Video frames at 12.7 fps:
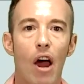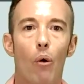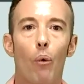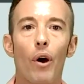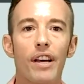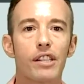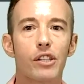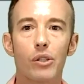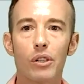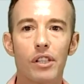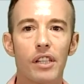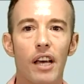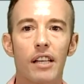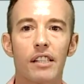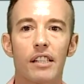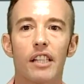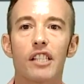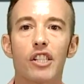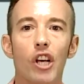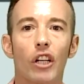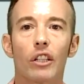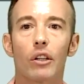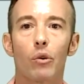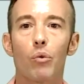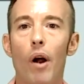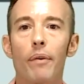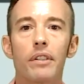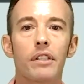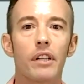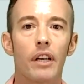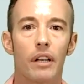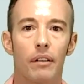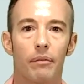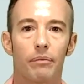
where success is not guaranteed.